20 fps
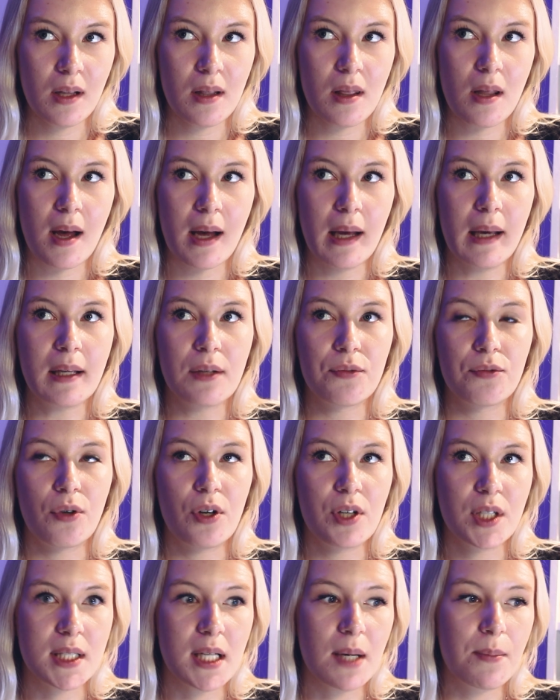
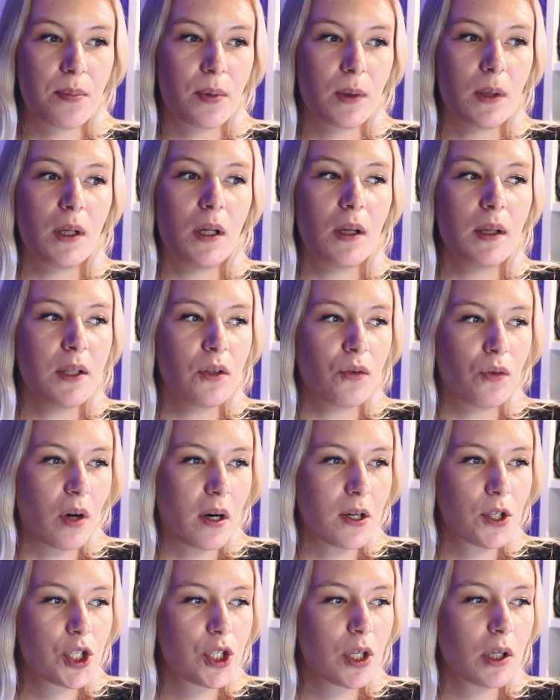For example, in
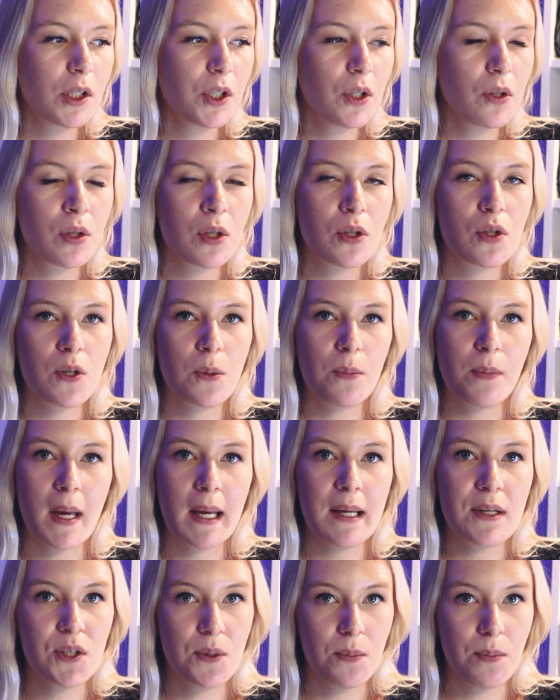Russia you need to
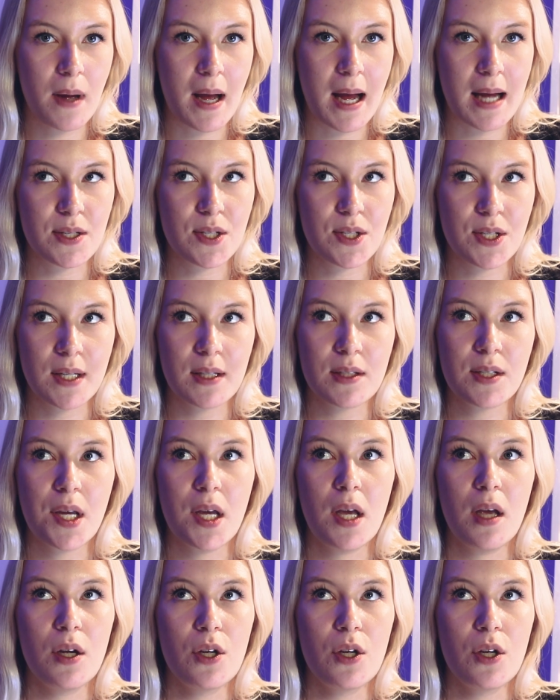pay to pass it